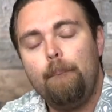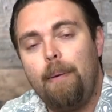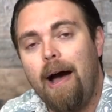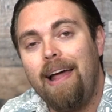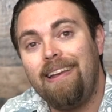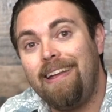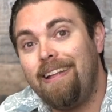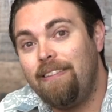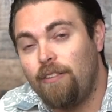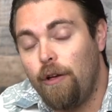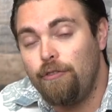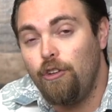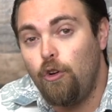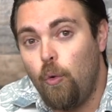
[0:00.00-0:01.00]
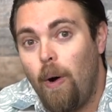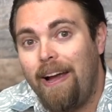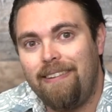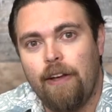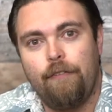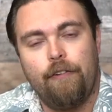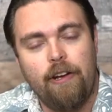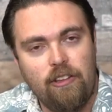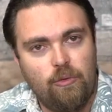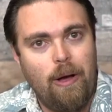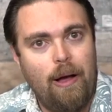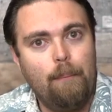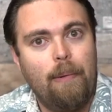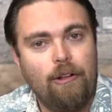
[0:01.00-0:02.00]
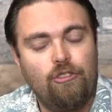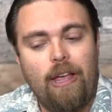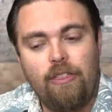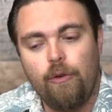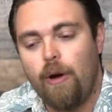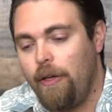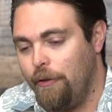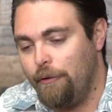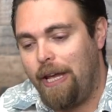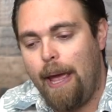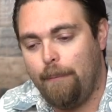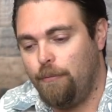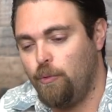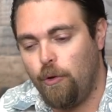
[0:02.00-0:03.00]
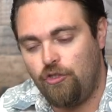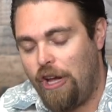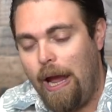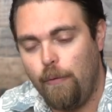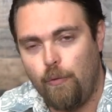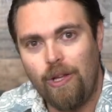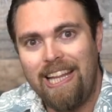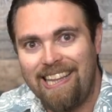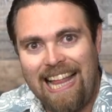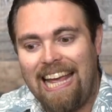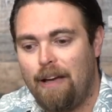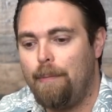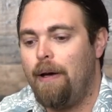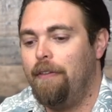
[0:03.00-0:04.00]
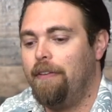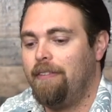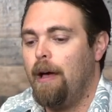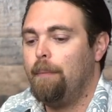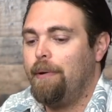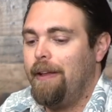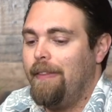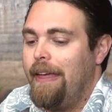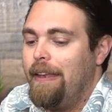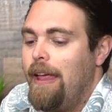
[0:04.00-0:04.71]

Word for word: But it's also quite different as well, much like their other games, which I really like about this company.